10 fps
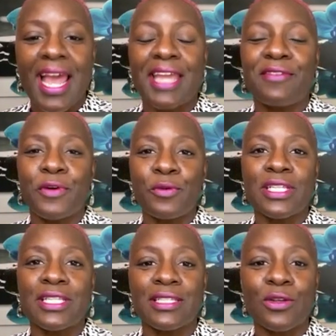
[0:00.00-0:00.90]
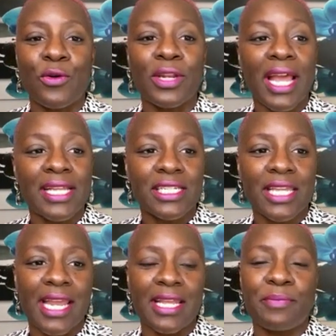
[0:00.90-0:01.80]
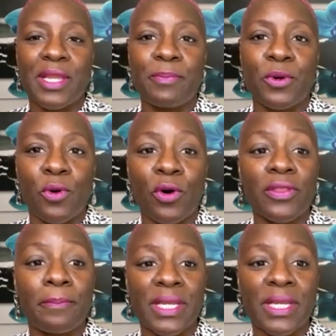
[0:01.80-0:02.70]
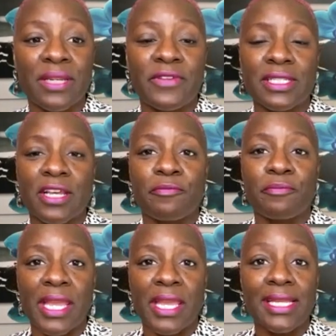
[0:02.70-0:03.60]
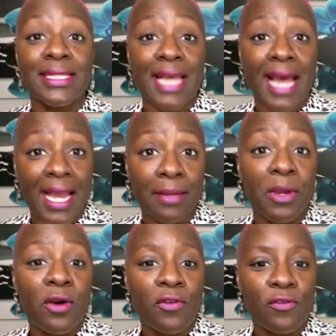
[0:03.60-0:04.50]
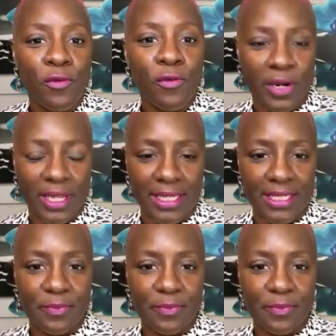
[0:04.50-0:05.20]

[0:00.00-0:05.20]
and focuses on educating people on the benefits of making time for it.